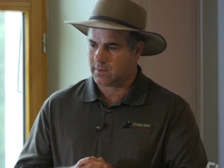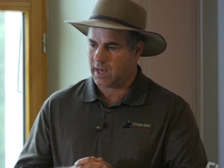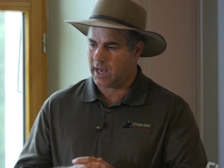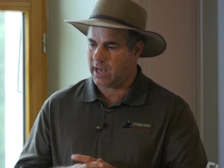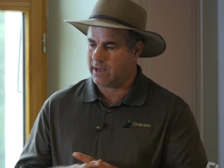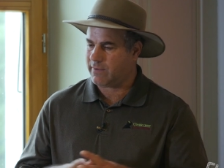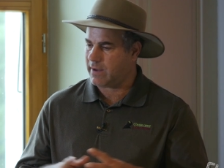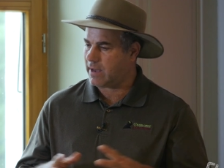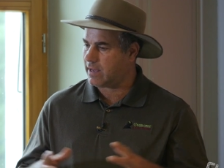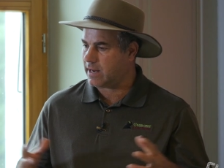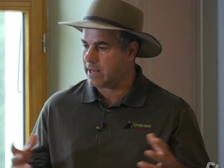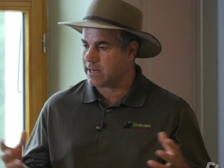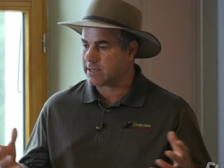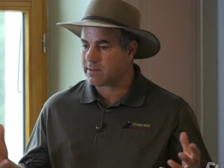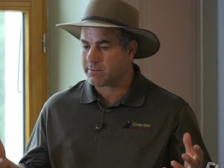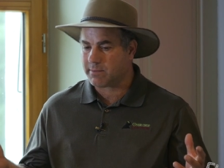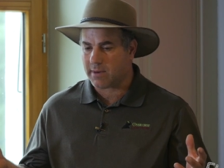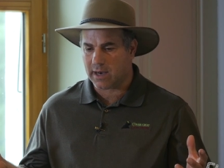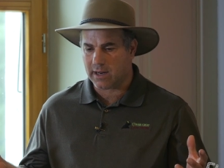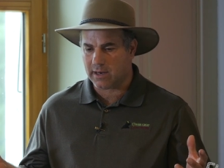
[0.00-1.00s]
I've had
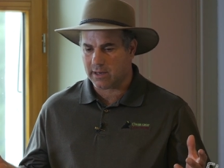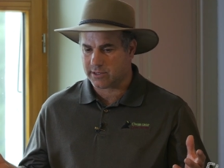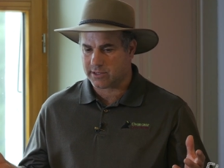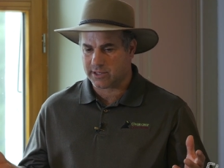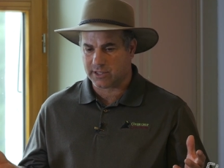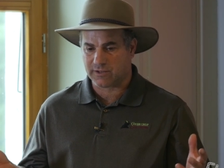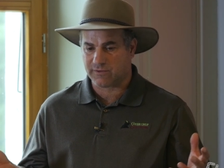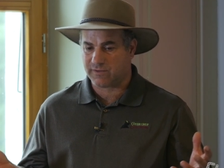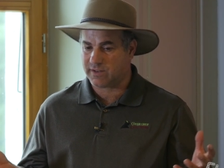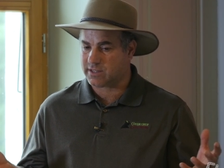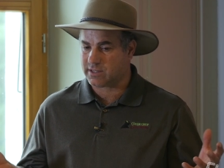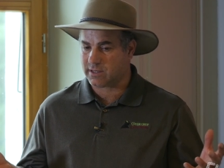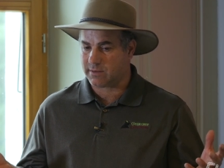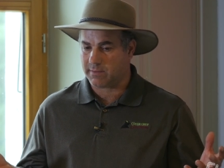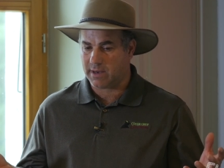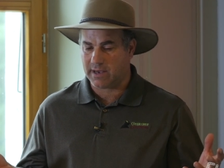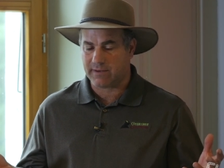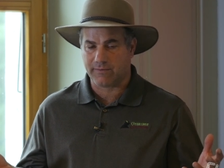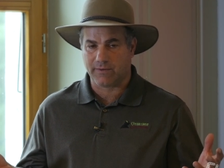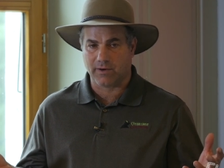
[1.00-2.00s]
entomologists visit
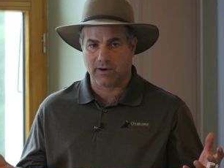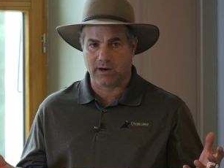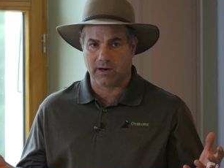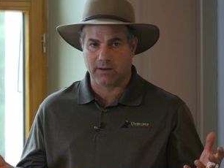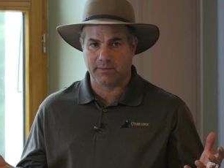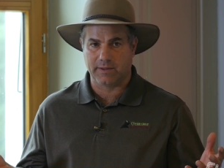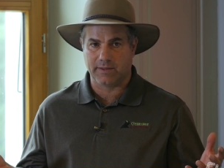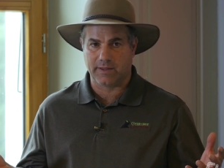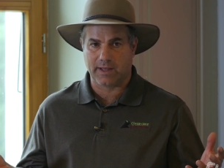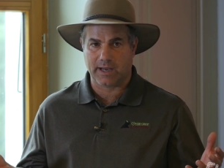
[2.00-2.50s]
my farm and